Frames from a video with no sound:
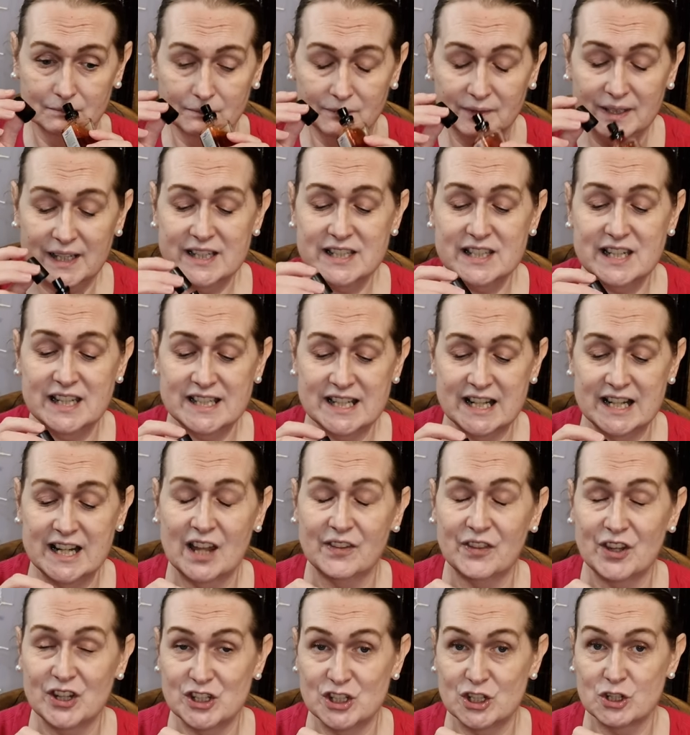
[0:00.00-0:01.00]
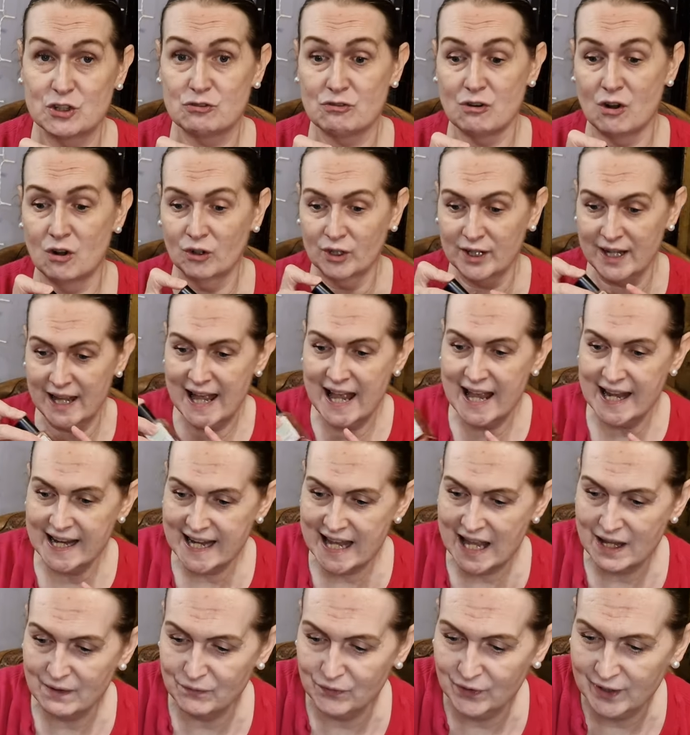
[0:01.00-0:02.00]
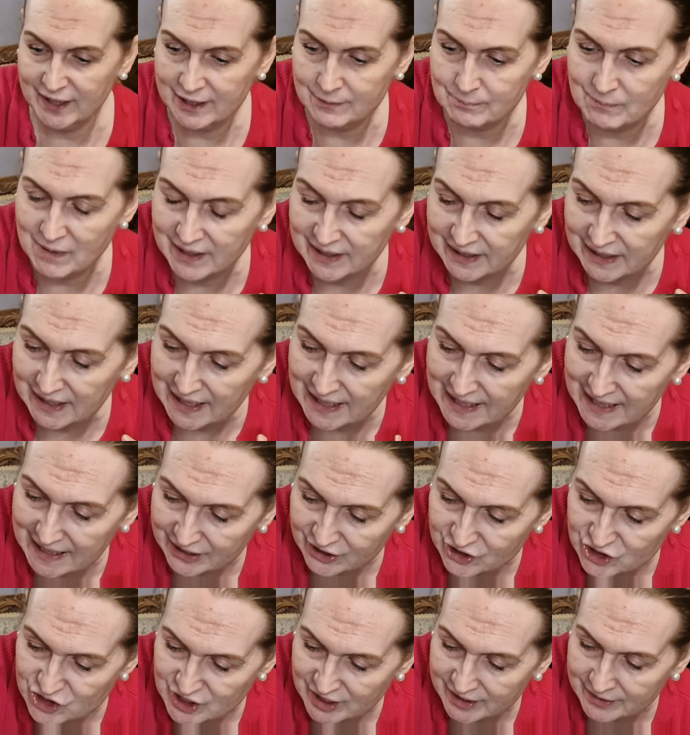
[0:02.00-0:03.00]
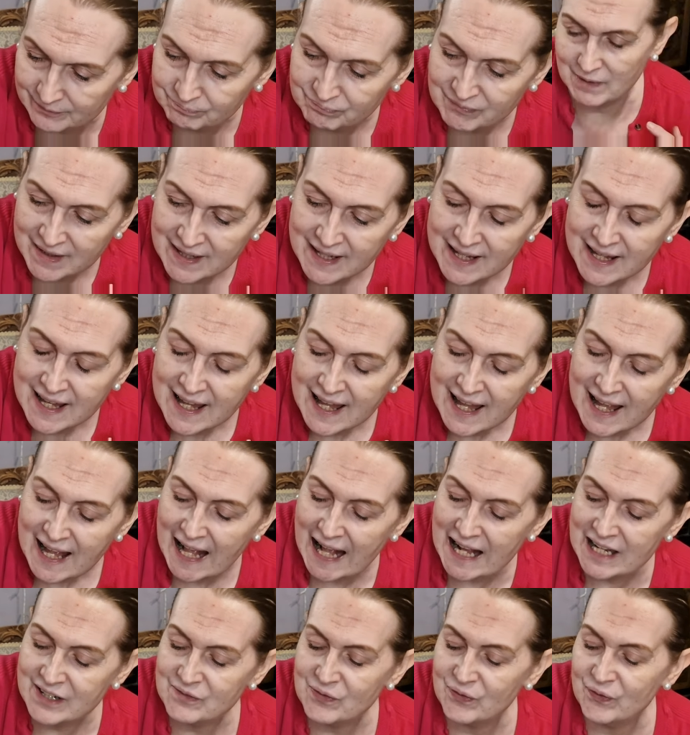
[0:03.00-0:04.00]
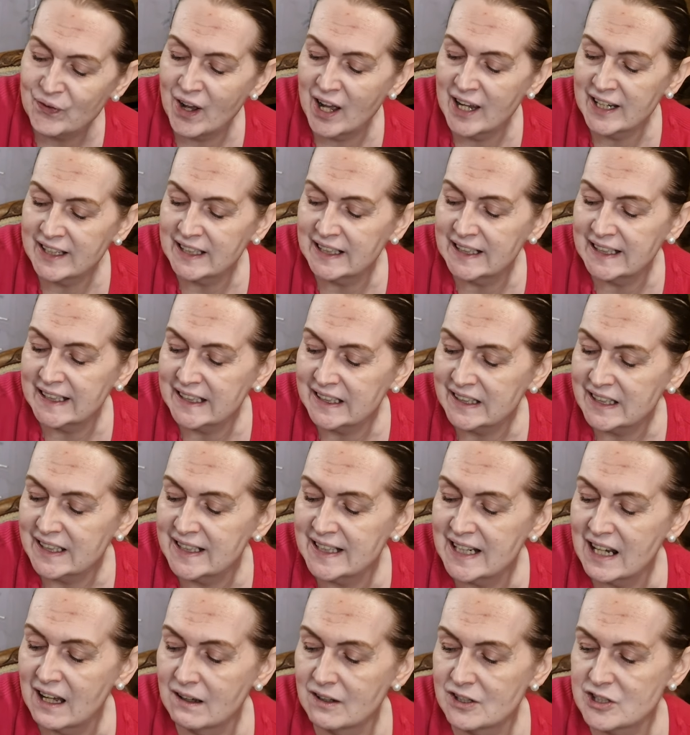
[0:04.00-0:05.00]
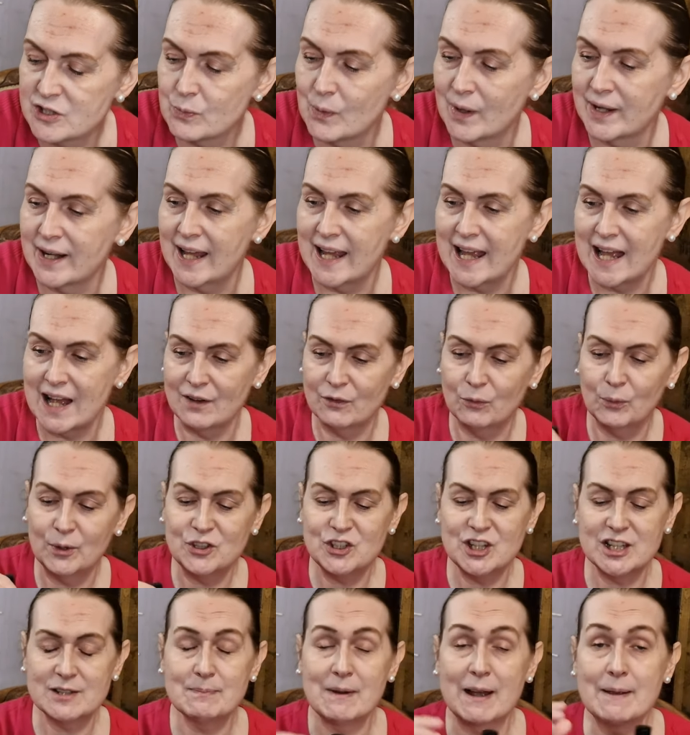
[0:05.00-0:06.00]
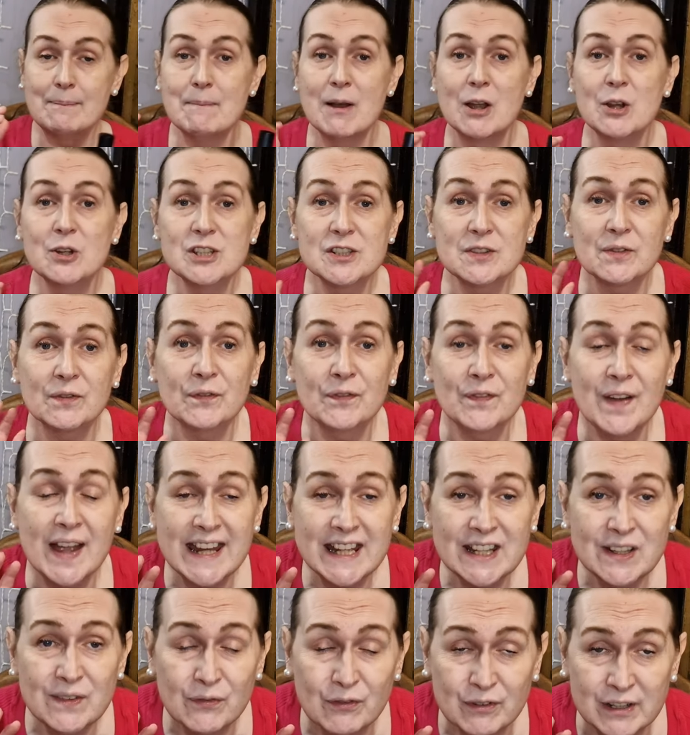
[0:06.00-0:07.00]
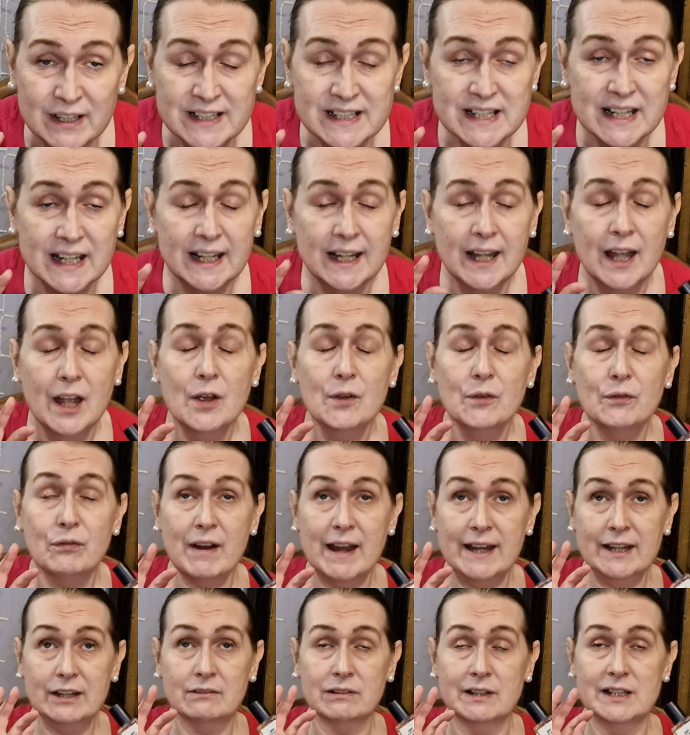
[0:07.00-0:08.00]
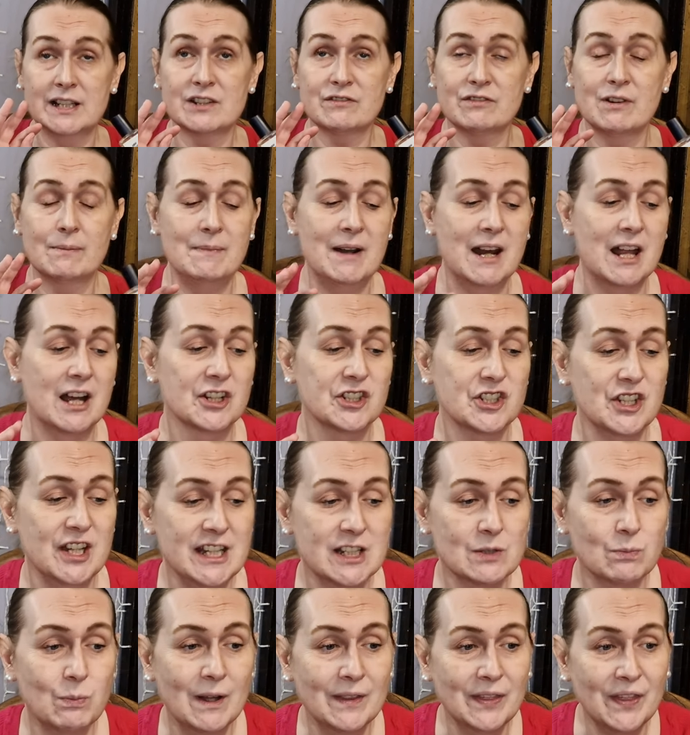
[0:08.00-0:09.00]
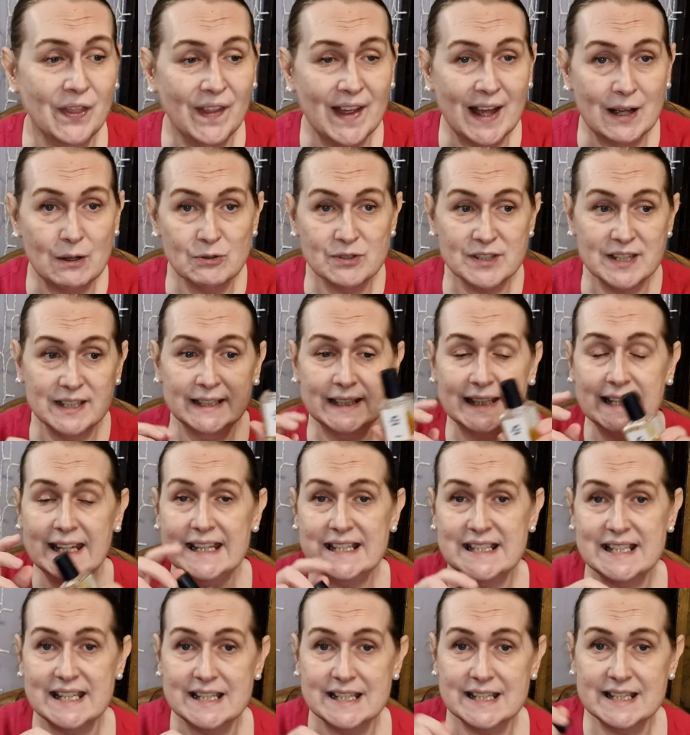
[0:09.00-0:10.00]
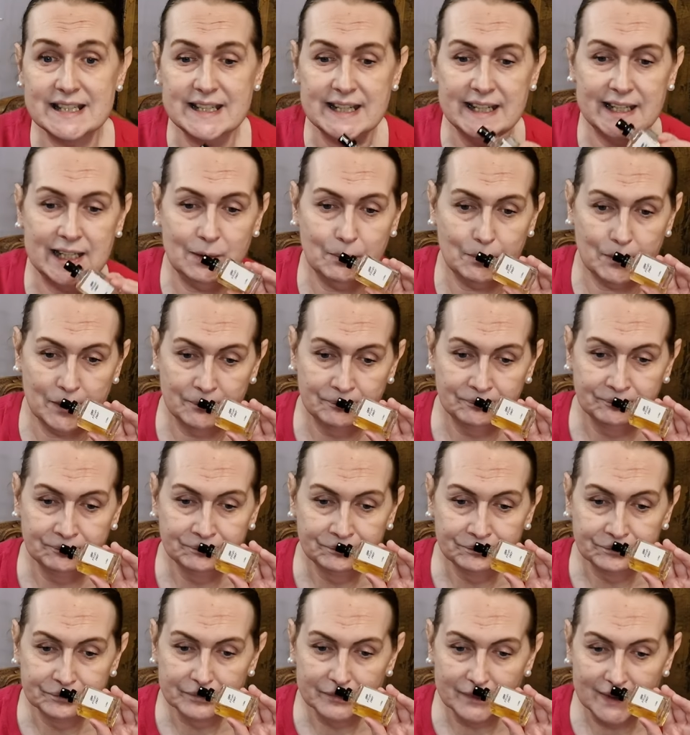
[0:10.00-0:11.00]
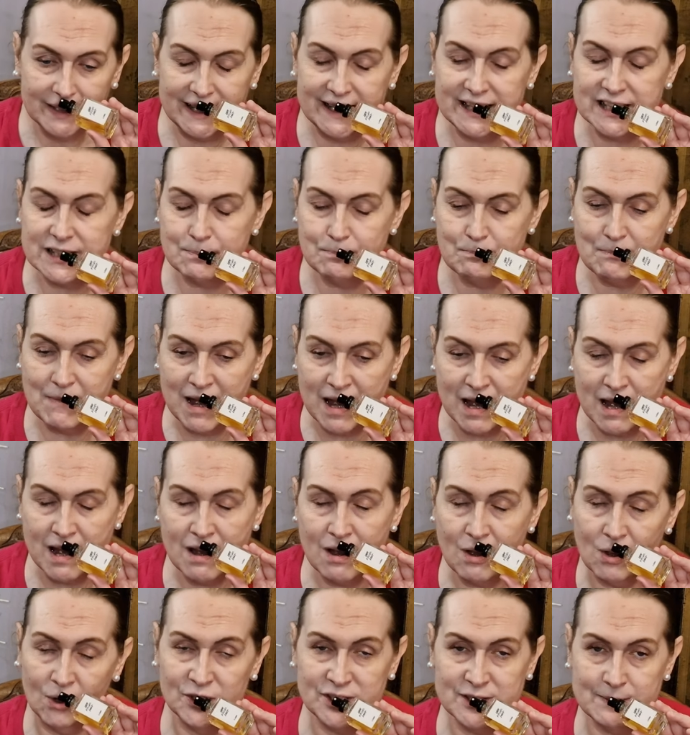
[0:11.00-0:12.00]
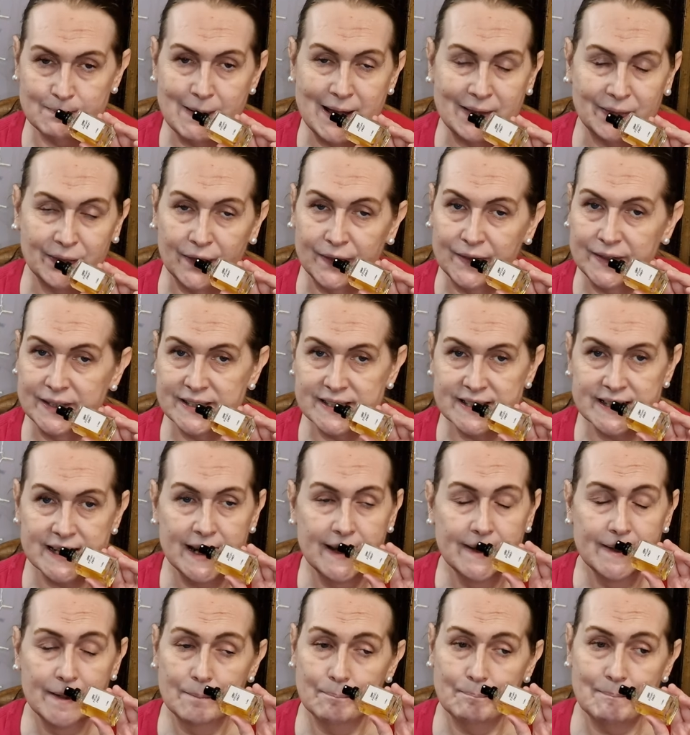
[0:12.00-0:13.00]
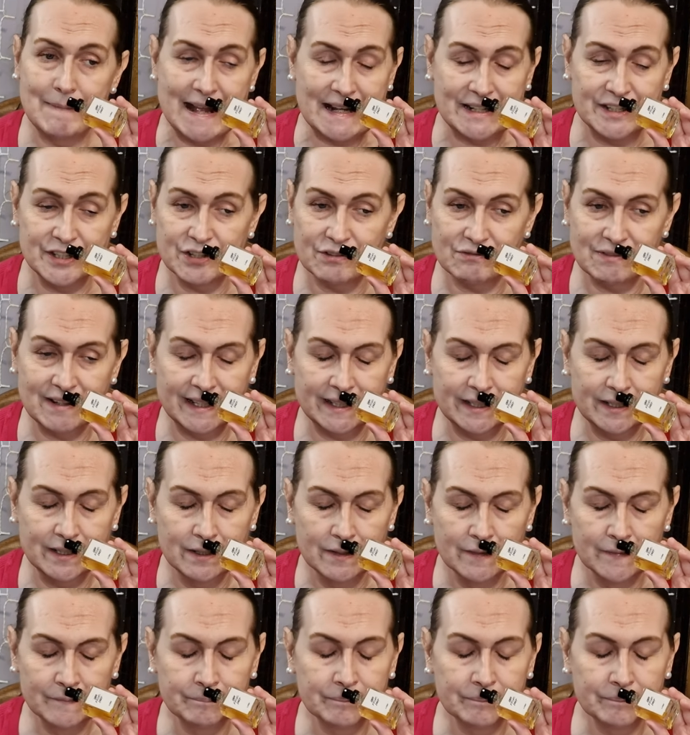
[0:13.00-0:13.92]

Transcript: This is another strong AF in my collection. And finally, the last one I have, which is my most favourite fragrance from Lush, is 1000 Kisses Deep. It's myrrh, osmanthus, mandarin.